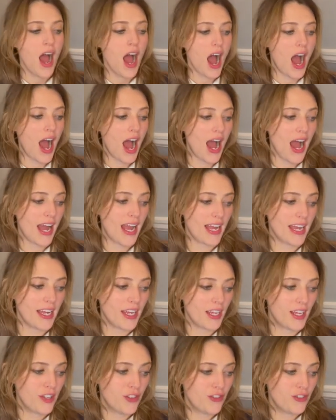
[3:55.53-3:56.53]

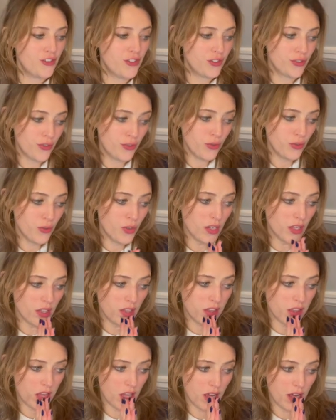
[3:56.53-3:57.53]
I do
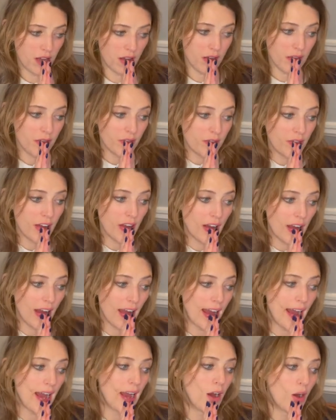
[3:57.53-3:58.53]
love
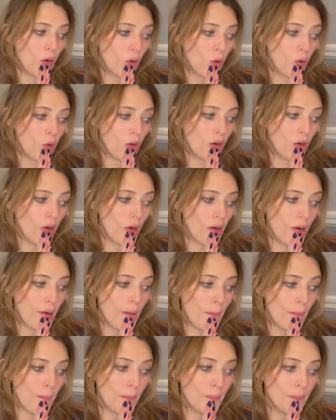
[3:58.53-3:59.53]

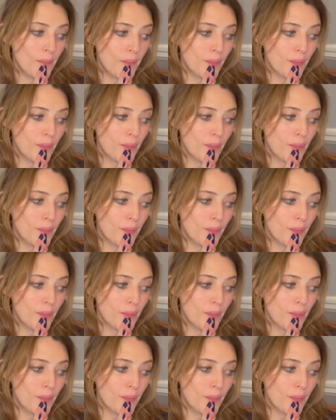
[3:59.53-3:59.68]
how